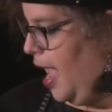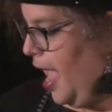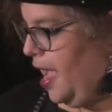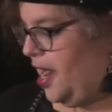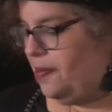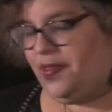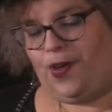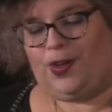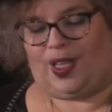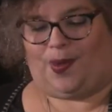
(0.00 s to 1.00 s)
And um, the
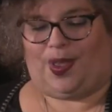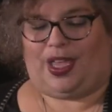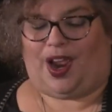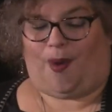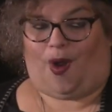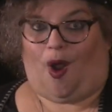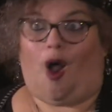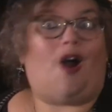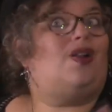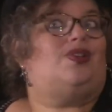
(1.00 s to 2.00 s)
folks that were there were
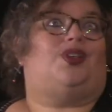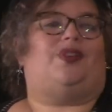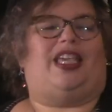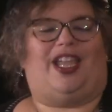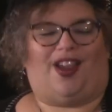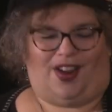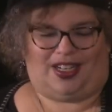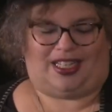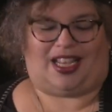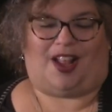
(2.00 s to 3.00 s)
all too eager
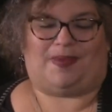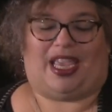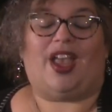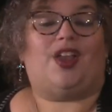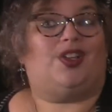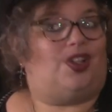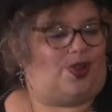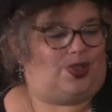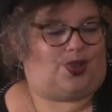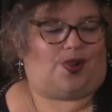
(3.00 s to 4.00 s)
to tell me
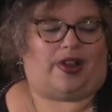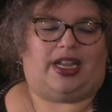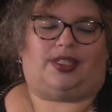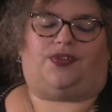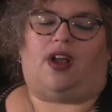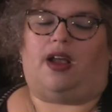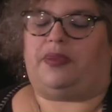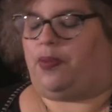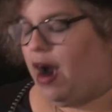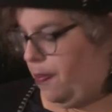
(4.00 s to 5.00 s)
ghost stories from
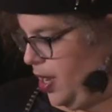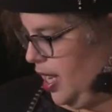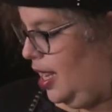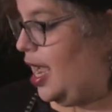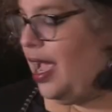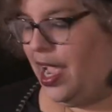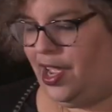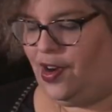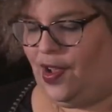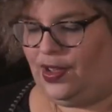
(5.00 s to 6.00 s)
the property
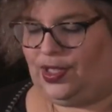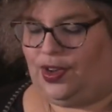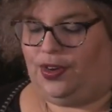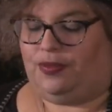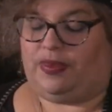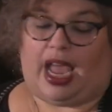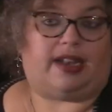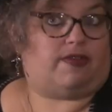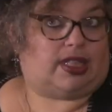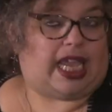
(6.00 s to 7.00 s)
and also that
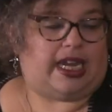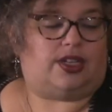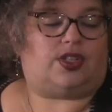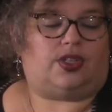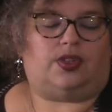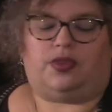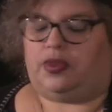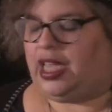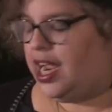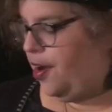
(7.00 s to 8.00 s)
related to
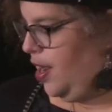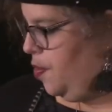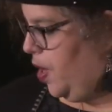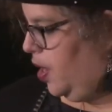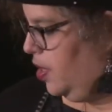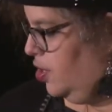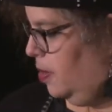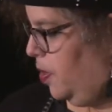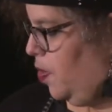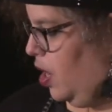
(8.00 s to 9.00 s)
the area where the
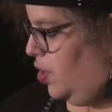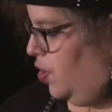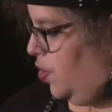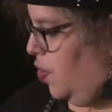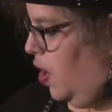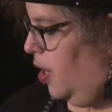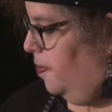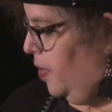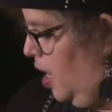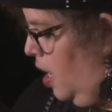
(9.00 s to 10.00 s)
ship had washed ashore.
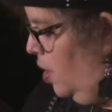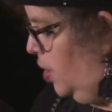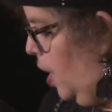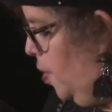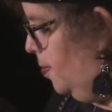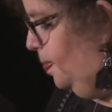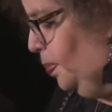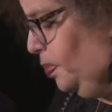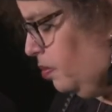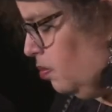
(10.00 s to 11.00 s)
So
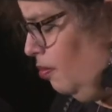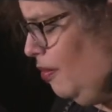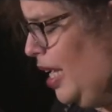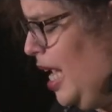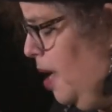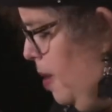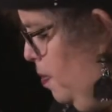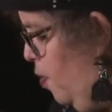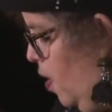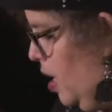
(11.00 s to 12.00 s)

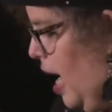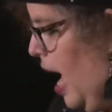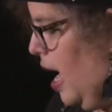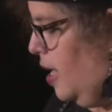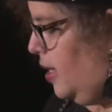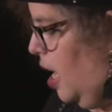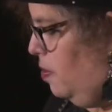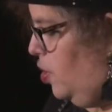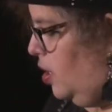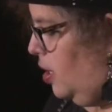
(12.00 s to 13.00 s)
Kennebunkport has
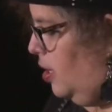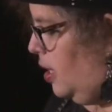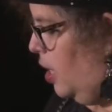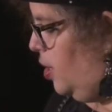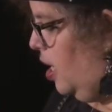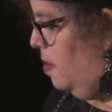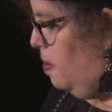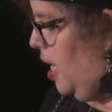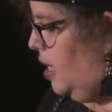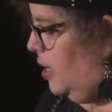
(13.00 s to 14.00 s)
um, just such an
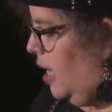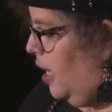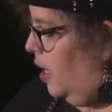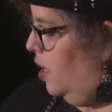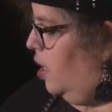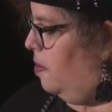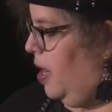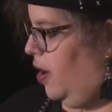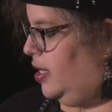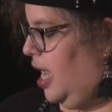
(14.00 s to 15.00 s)
amazing
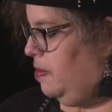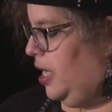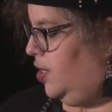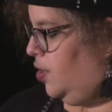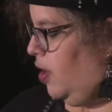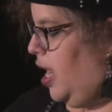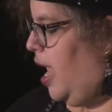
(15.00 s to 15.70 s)
maritime history.